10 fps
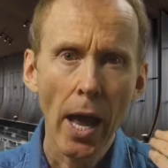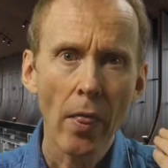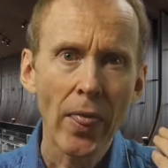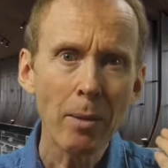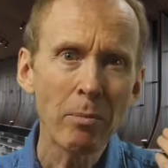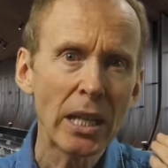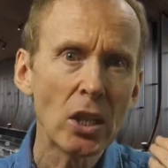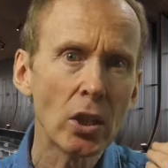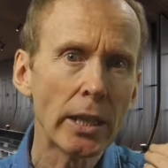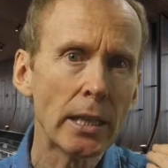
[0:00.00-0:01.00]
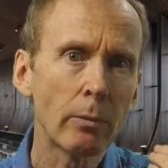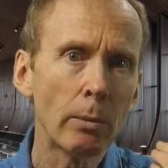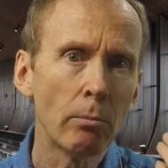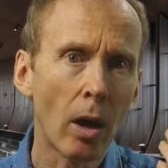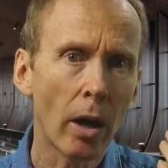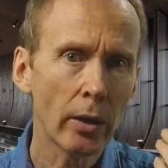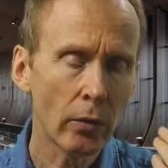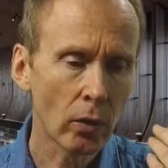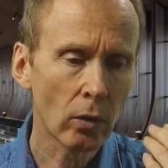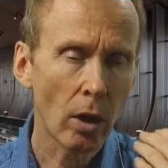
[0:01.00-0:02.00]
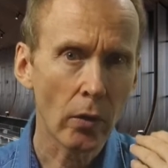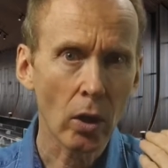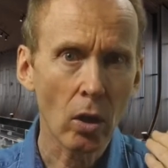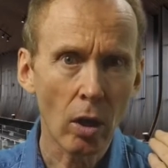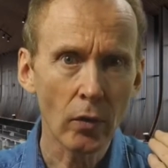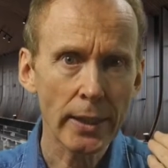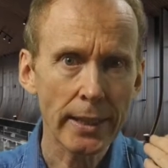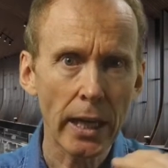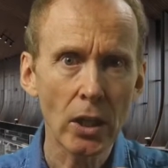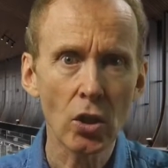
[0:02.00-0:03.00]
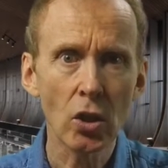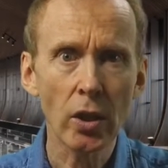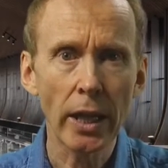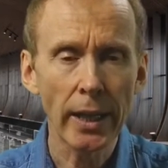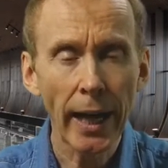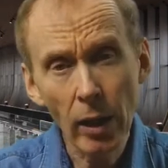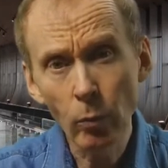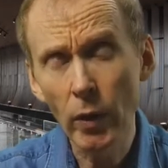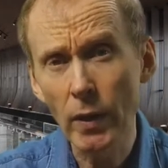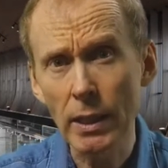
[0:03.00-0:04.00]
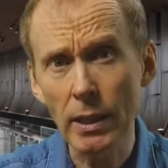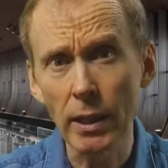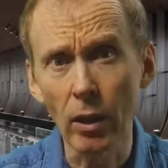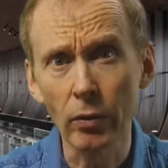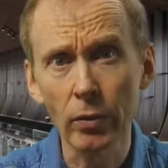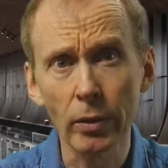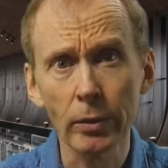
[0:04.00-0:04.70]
That means you need to be mindful of the conversations that you have with yourself.